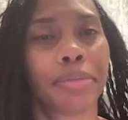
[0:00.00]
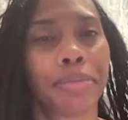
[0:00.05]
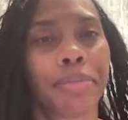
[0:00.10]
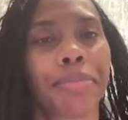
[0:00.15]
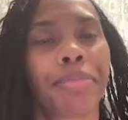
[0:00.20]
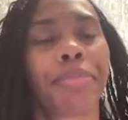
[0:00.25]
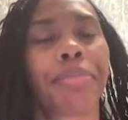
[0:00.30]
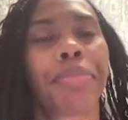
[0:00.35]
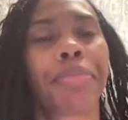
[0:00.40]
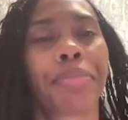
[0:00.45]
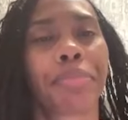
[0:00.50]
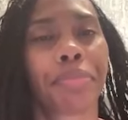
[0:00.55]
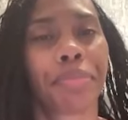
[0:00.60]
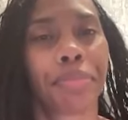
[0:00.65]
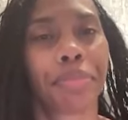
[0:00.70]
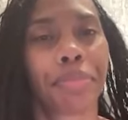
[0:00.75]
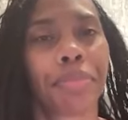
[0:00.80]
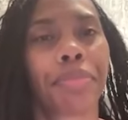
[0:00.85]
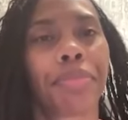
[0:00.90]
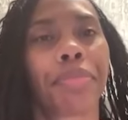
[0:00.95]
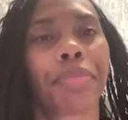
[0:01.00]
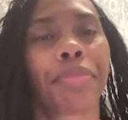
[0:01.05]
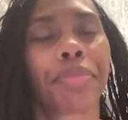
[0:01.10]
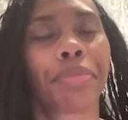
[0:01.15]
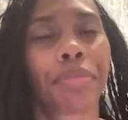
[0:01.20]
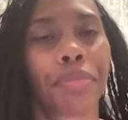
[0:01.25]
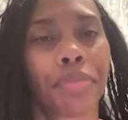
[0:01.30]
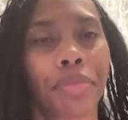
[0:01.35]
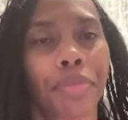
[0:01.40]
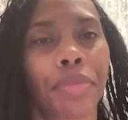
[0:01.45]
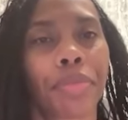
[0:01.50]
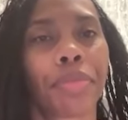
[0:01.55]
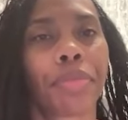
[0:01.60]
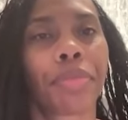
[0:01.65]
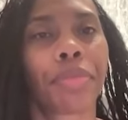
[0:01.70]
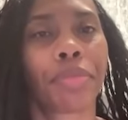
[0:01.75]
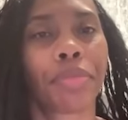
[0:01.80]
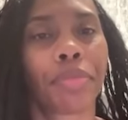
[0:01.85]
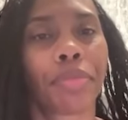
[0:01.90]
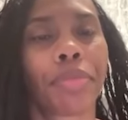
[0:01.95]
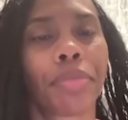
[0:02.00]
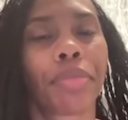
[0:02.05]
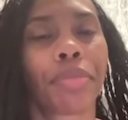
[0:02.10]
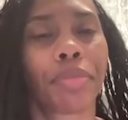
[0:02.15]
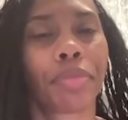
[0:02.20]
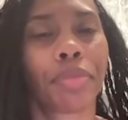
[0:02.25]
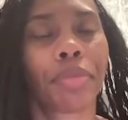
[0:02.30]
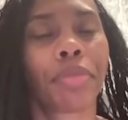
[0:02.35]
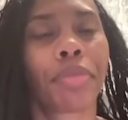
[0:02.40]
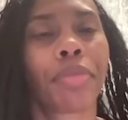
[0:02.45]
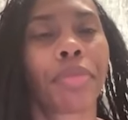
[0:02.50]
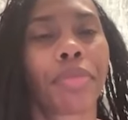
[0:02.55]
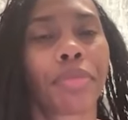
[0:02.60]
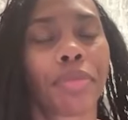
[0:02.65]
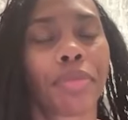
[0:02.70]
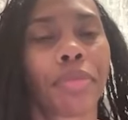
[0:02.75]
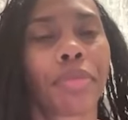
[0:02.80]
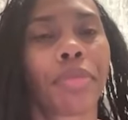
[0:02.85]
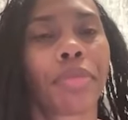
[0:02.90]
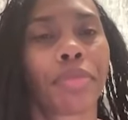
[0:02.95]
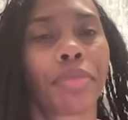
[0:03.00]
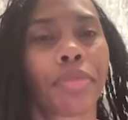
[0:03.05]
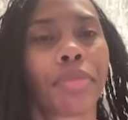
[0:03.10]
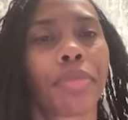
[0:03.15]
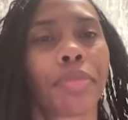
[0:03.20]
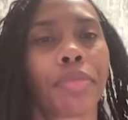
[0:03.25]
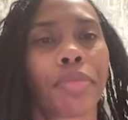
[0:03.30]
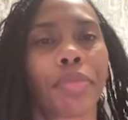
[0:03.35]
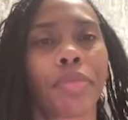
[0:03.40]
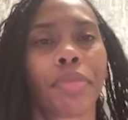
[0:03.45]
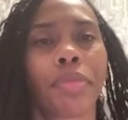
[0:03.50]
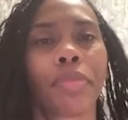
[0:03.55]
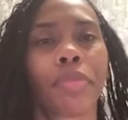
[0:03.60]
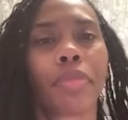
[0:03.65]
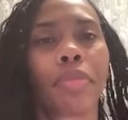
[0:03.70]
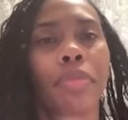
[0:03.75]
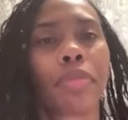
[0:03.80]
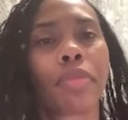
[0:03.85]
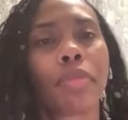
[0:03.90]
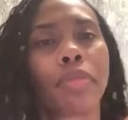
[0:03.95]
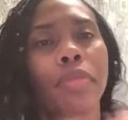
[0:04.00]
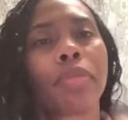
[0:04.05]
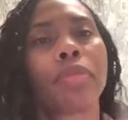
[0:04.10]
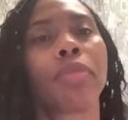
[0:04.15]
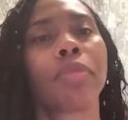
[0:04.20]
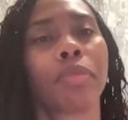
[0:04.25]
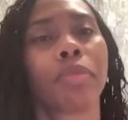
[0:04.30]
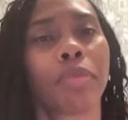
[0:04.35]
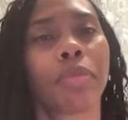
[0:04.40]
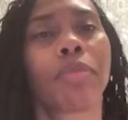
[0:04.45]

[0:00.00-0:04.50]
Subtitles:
The person shown says nothing.